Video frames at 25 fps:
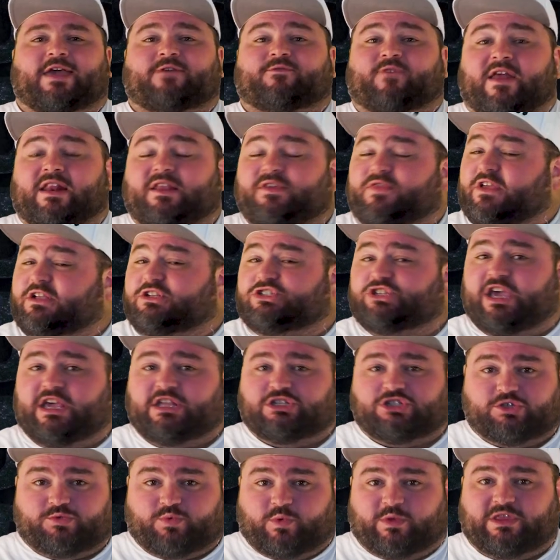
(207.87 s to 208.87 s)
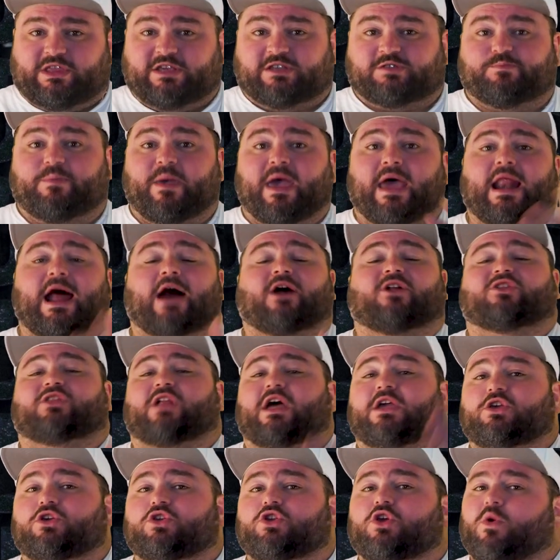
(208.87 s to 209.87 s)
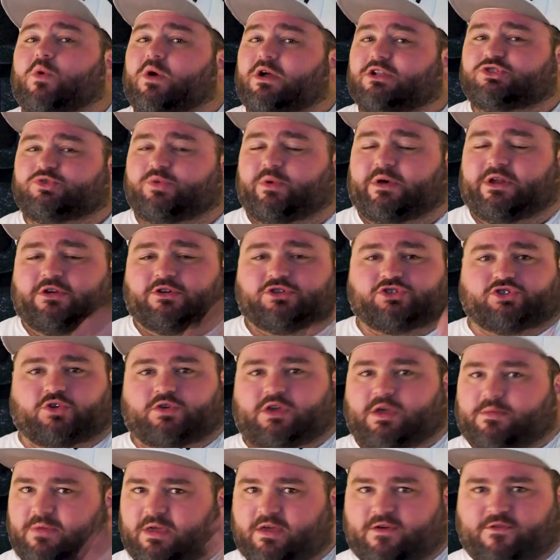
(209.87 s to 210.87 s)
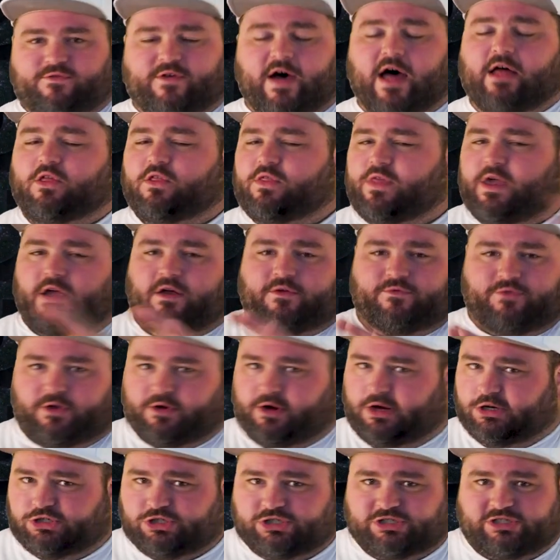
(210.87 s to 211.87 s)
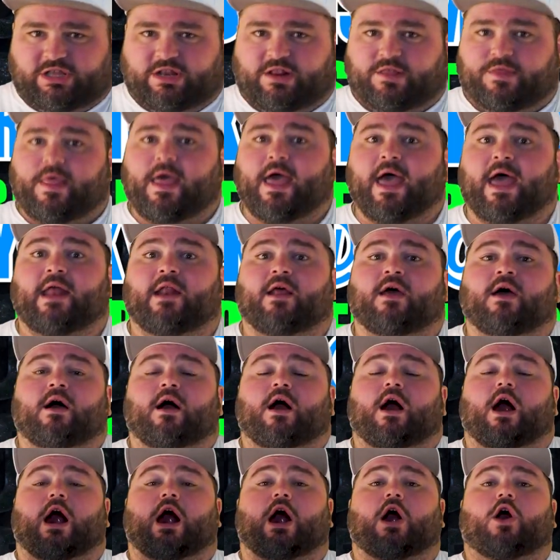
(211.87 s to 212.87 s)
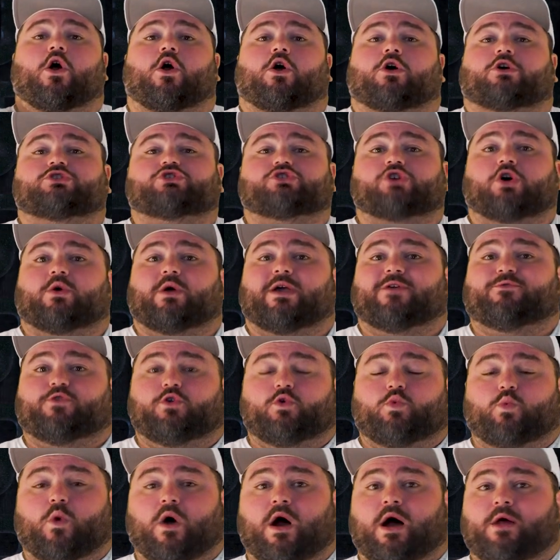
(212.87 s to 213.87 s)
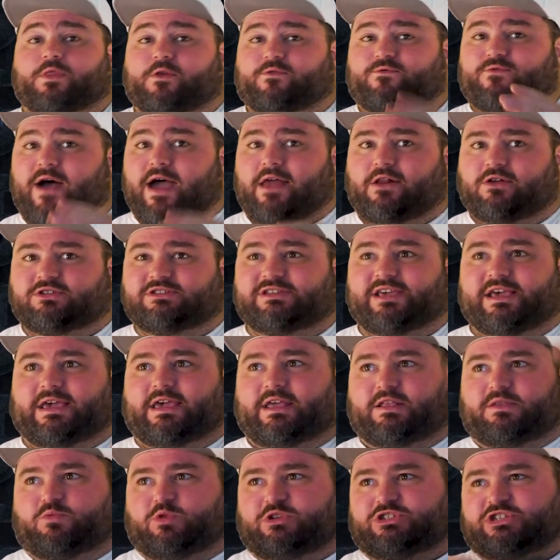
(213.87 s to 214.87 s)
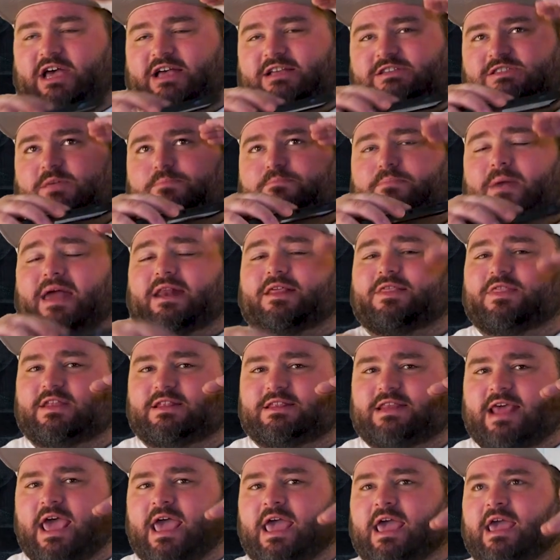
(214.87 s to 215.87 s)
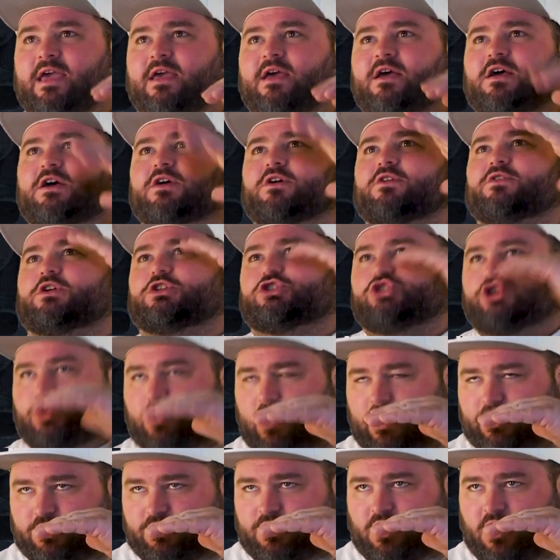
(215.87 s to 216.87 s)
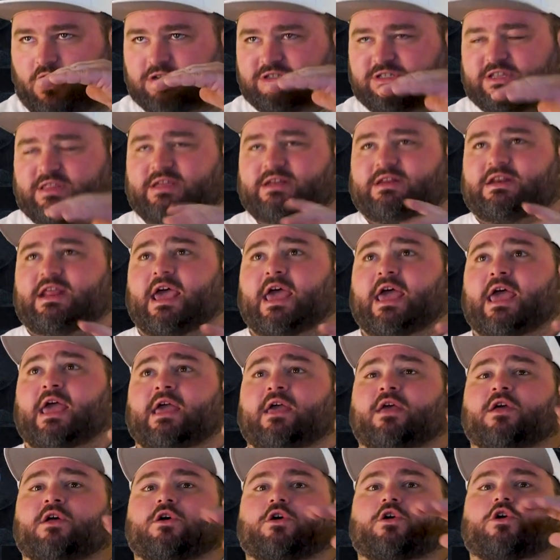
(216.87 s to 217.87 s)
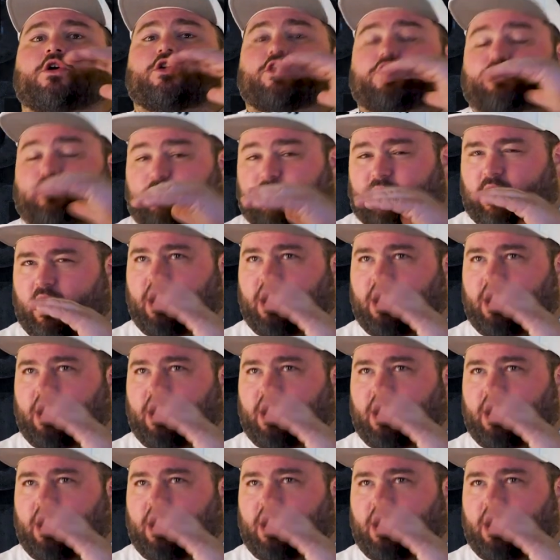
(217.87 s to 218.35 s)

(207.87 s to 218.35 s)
If anything changes with this bet, I'll let you know on Twitter. So give me a follow there if you're interested in that. Also, if you want the final ticket, which has the bet of the day, the 2 underdogs of the day, 2